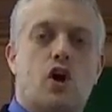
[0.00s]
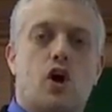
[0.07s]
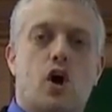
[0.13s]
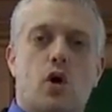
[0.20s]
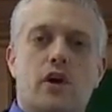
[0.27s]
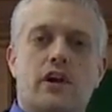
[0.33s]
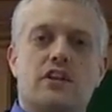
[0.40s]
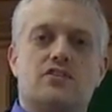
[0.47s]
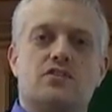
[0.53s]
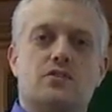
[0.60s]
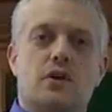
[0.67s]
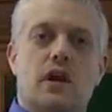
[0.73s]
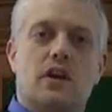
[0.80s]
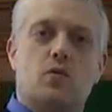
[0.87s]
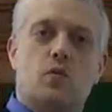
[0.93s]
Going
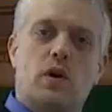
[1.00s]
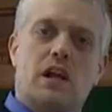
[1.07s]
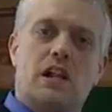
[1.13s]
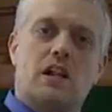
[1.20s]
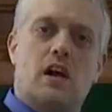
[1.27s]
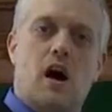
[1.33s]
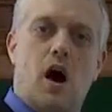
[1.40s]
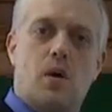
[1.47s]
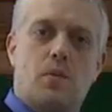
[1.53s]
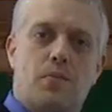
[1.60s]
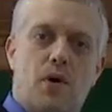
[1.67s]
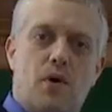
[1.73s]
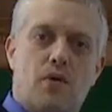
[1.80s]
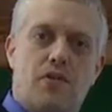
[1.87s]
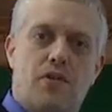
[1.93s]
to and will are
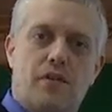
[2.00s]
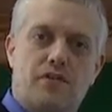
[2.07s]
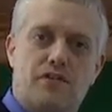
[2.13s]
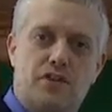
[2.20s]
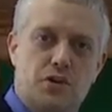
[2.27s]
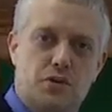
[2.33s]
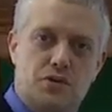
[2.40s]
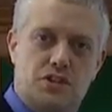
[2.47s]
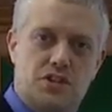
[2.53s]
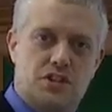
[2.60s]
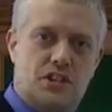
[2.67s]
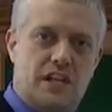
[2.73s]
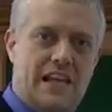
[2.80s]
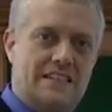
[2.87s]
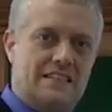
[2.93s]
both
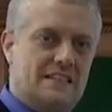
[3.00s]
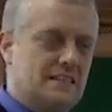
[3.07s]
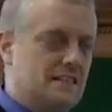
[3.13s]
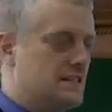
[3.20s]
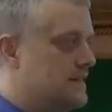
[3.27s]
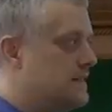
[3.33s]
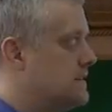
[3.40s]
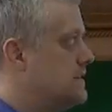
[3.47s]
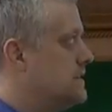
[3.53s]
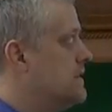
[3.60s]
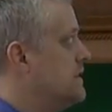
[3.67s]
future tenses.